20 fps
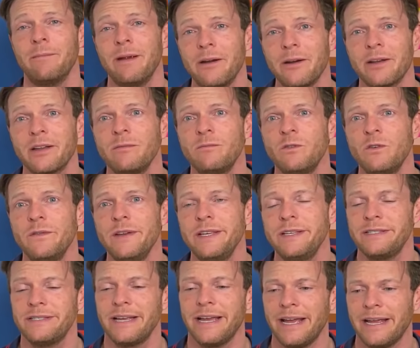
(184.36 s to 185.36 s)
American
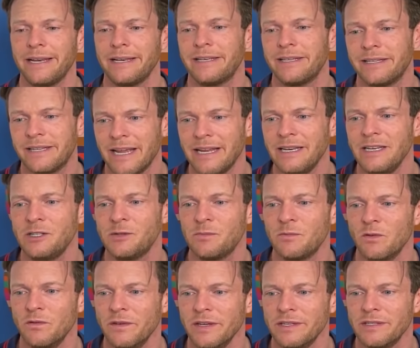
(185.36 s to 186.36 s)
movies and
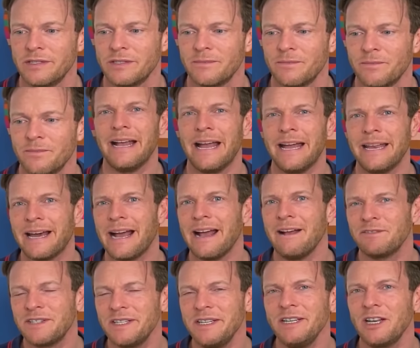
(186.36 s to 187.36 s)
Danish movies. And I
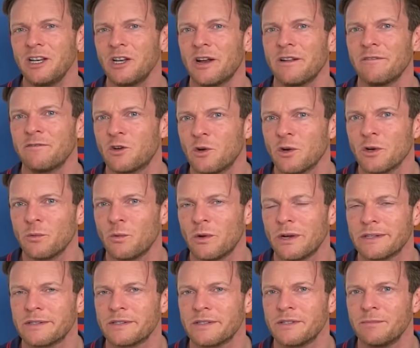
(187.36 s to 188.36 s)
have seen a lot of good
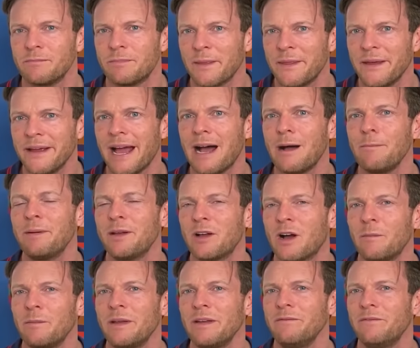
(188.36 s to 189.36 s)
ones, but they are
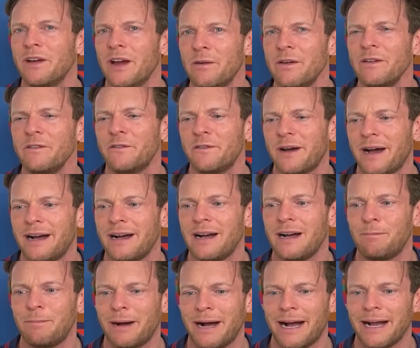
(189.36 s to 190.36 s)
becoming very far
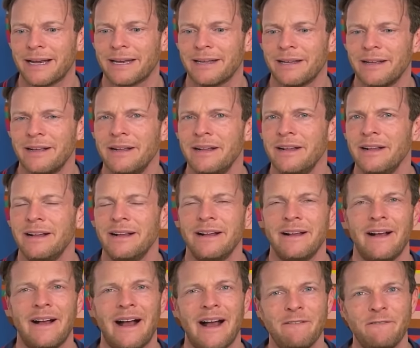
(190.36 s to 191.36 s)
apart.
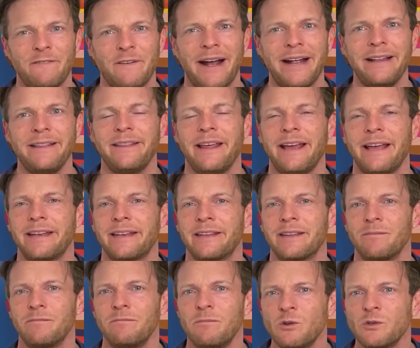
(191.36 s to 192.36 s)
I find
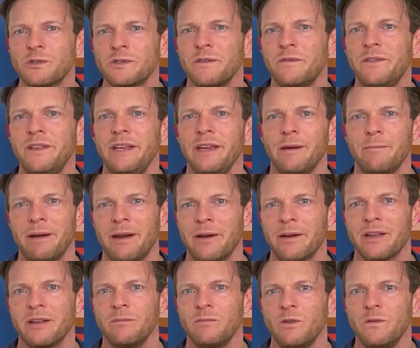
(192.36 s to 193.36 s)
that most of the
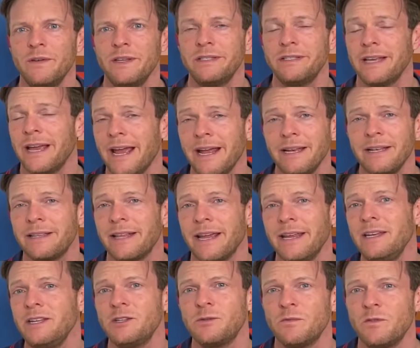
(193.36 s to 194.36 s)
American movies and
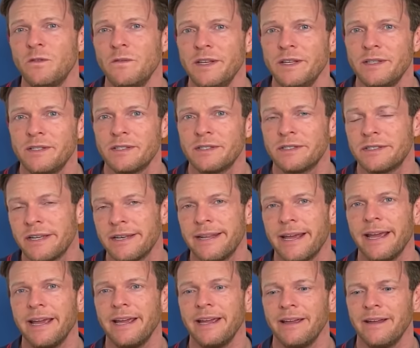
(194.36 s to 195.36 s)
Danish movies
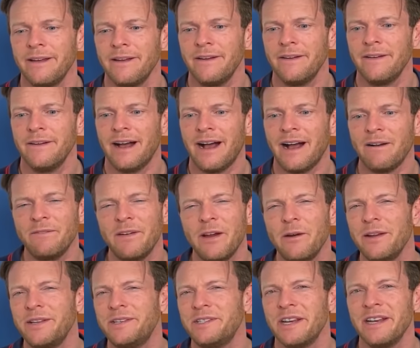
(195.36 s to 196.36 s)
today are
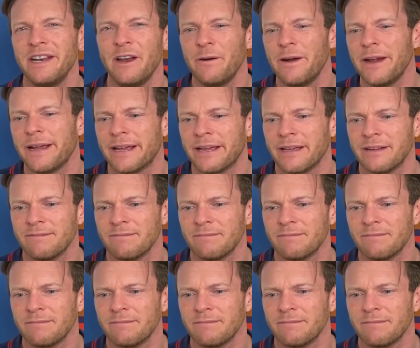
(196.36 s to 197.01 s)
very generic.